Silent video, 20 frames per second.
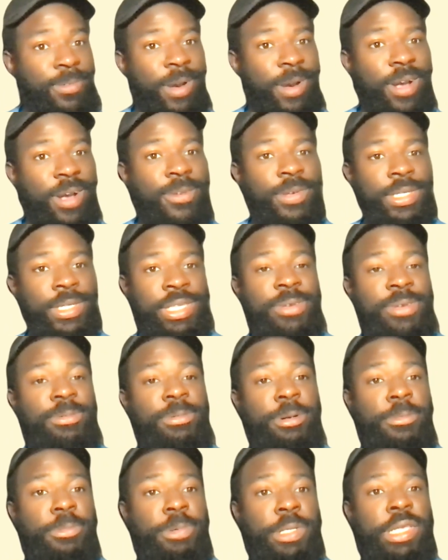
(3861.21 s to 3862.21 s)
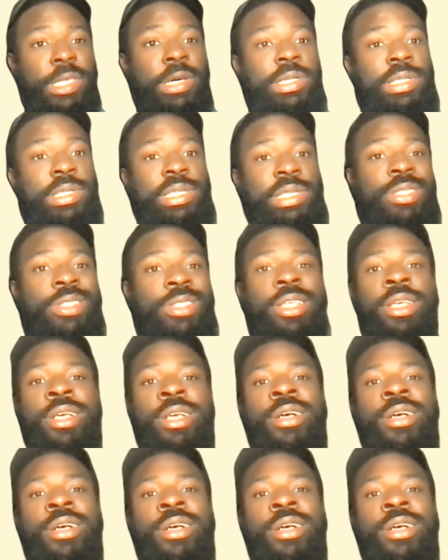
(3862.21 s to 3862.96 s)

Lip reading: wide receiver production,